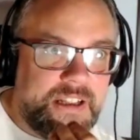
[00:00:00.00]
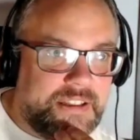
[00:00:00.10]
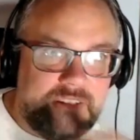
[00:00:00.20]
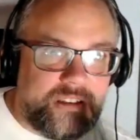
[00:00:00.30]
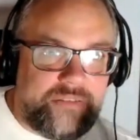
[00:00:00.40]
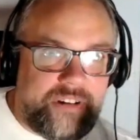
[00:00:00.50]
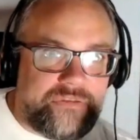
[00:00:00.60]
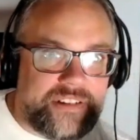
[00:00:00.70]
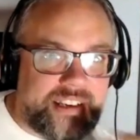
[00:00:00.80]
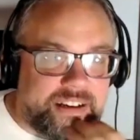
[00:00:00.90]
the only
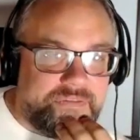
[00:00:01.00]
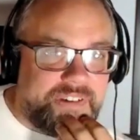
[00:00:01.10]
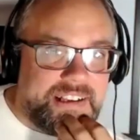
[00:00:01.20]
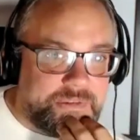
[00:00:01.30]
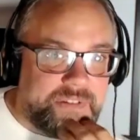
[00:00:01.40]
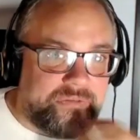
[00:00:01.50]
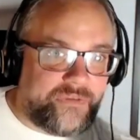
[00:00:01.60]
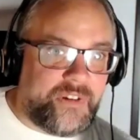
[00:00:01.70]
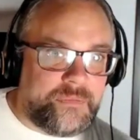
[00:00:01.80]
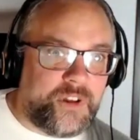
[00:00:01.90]
reference I can find to it
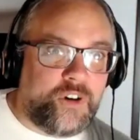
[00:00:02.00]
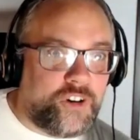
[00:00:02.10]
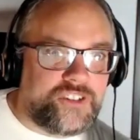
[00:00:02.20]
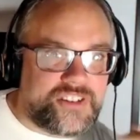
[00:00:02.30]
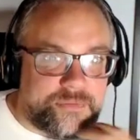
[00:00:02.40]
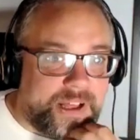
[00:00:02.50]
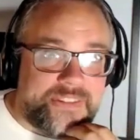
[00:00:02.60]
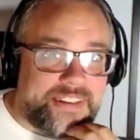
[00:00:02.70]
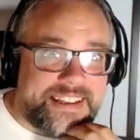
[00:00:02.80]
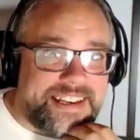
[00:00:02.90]
from the horse's mouth
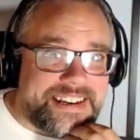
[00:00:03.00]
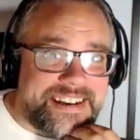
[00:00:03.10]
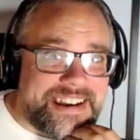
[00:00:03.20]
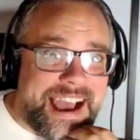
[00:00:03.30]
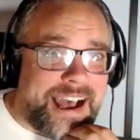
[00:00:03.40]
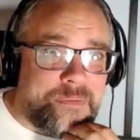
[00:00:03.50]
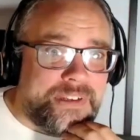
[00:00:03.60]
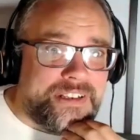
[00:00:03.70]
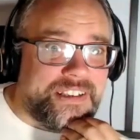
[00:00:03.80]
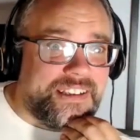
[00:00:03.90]
said it didn't
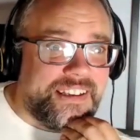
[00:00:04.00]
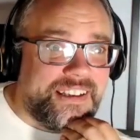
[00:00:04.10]
happen.